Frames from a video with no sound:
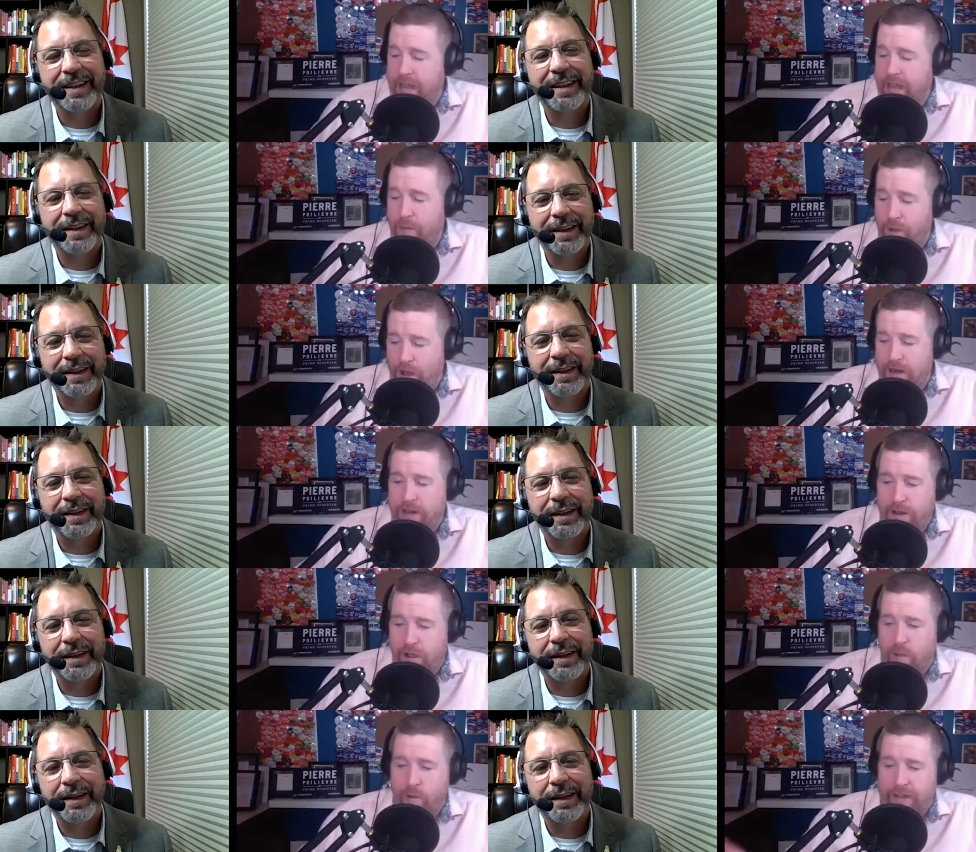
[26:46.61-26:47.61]
Speaker 1: I want to
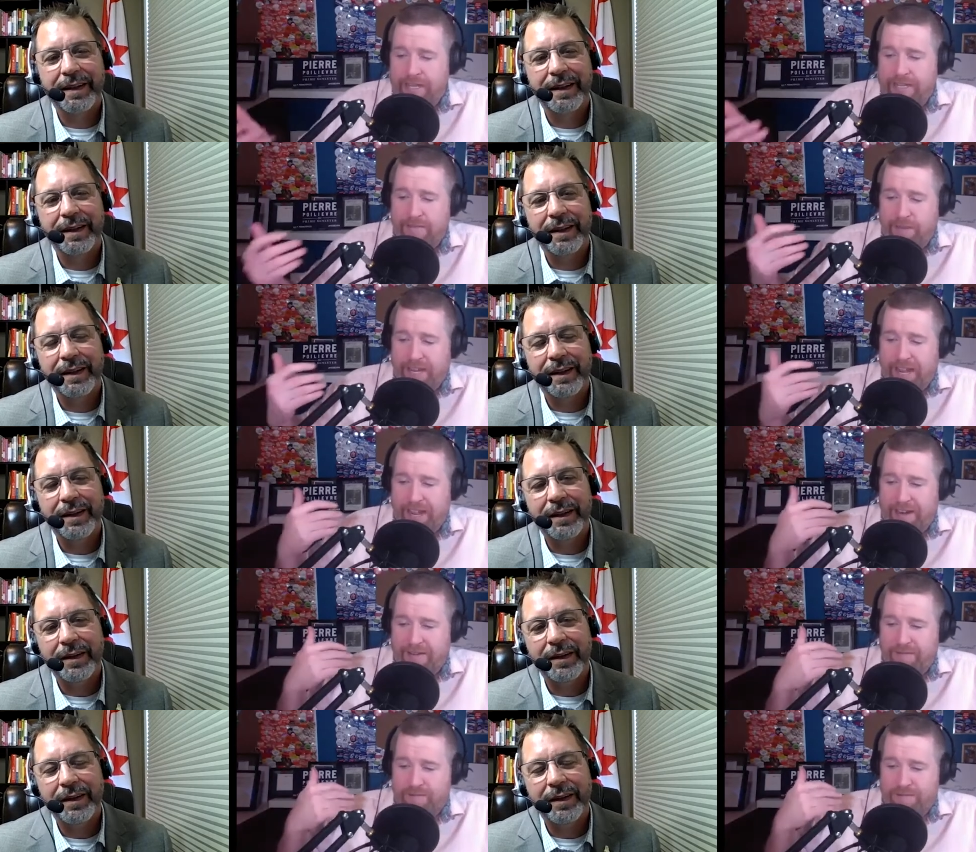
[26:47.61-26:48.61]
know is
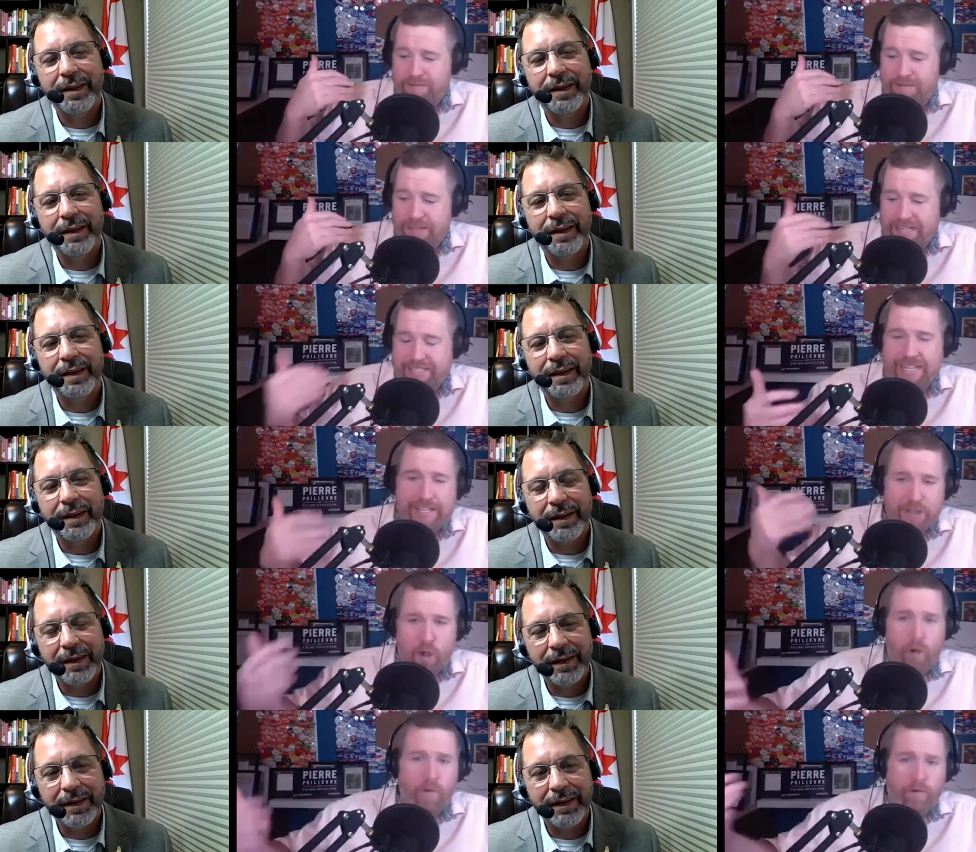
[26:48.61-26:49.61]
this
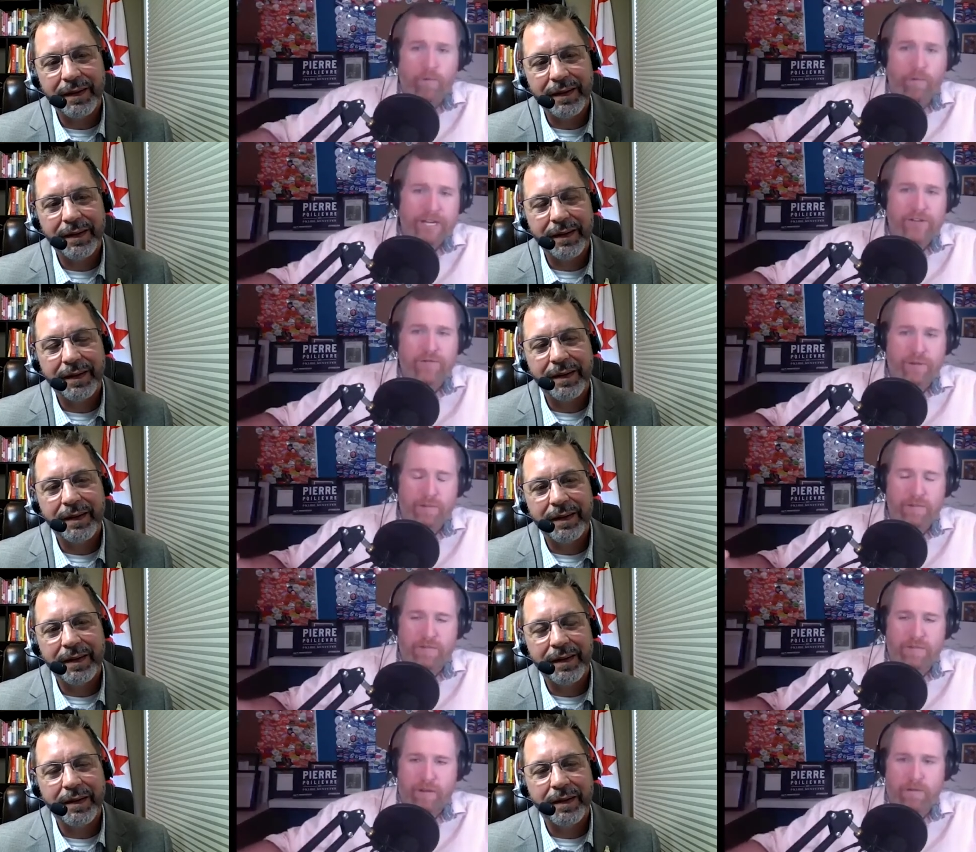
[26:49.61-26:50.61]
overreach from
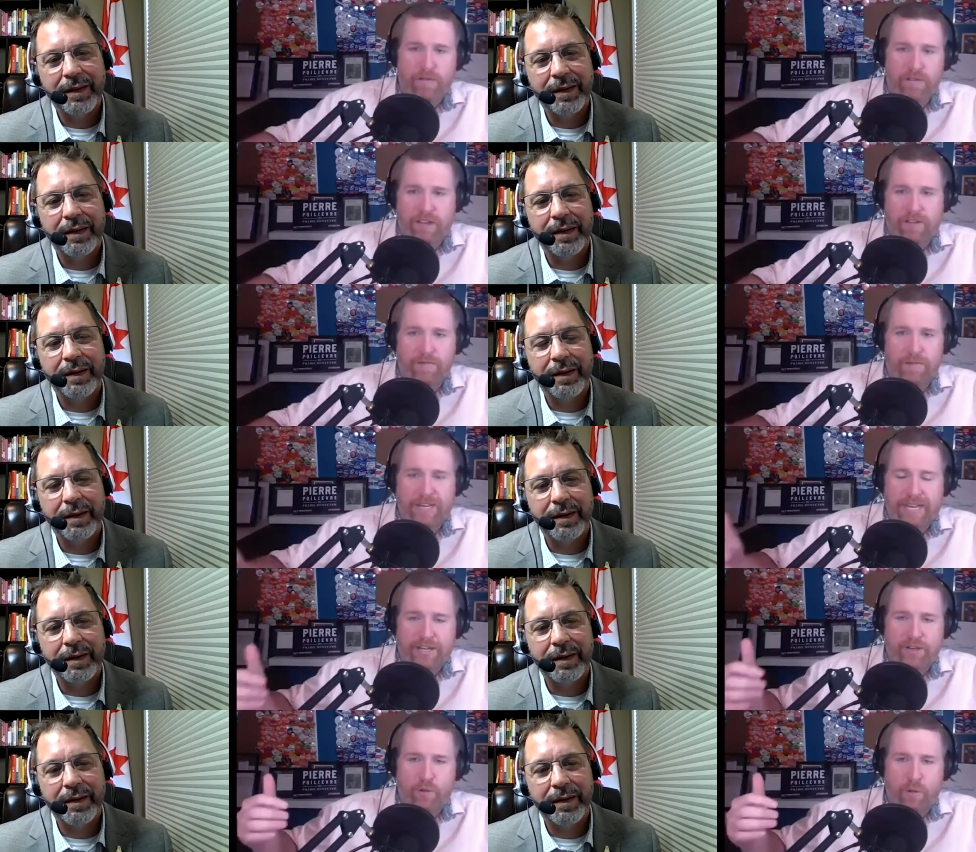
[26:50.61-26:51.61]
the federal government
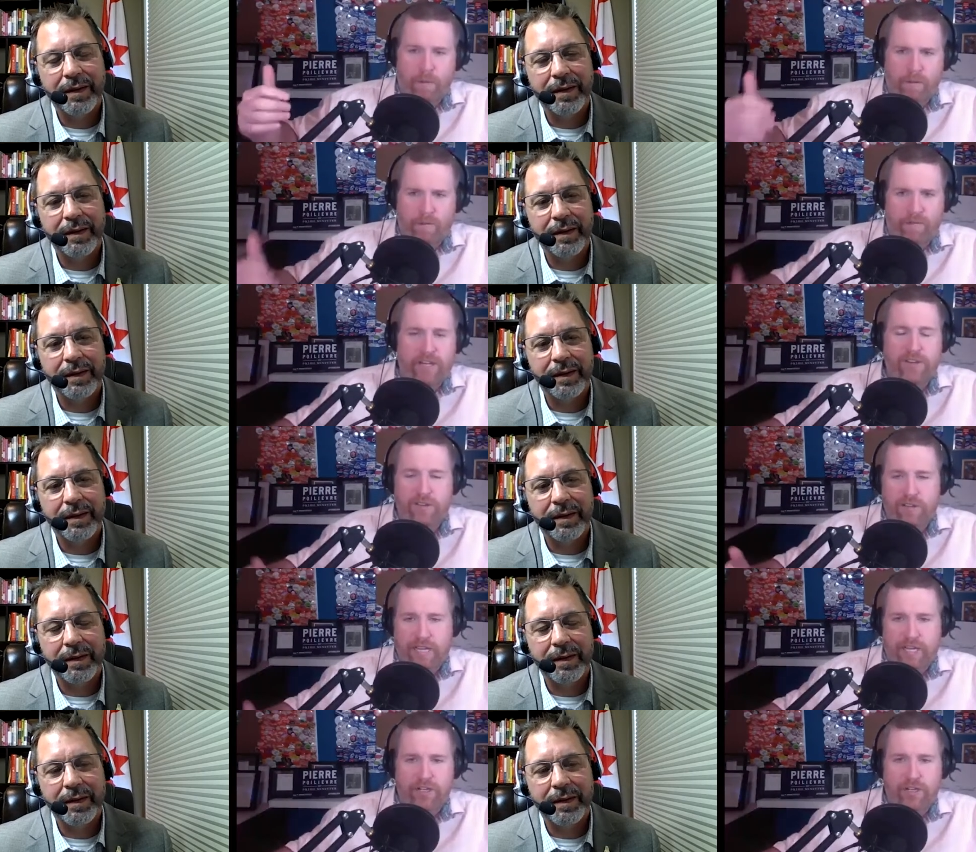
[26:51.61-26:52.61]
into a provincial
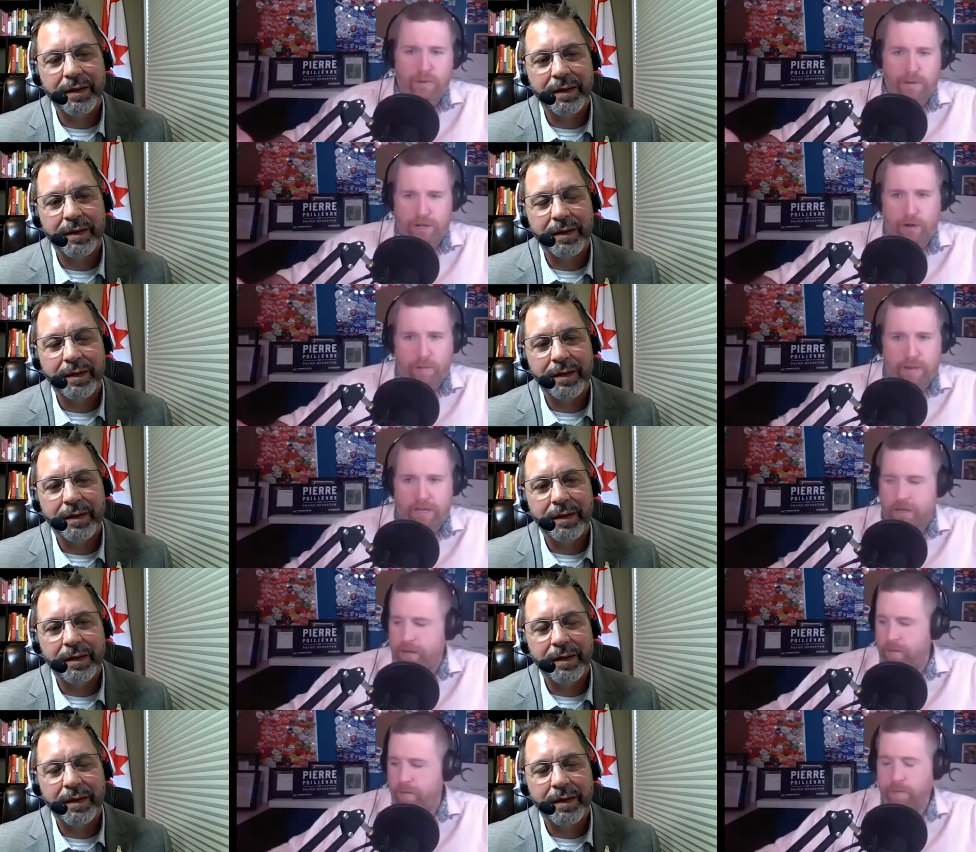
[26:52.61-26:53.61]
issue, in your
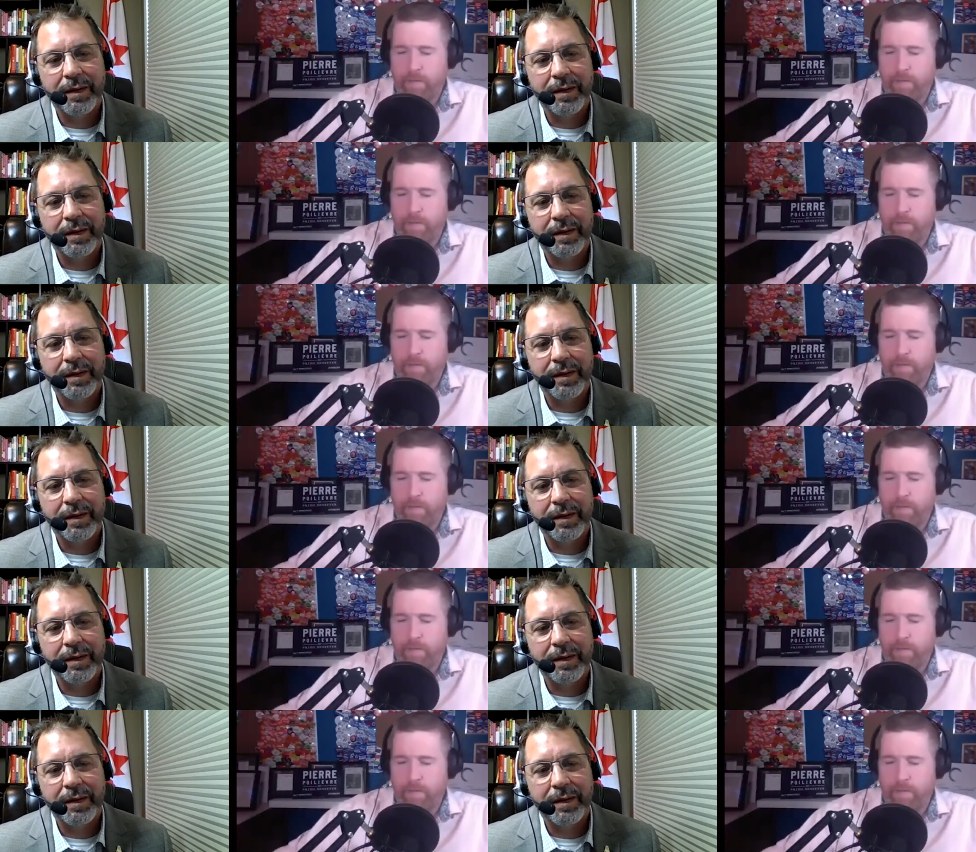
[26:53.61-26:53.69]
opinion?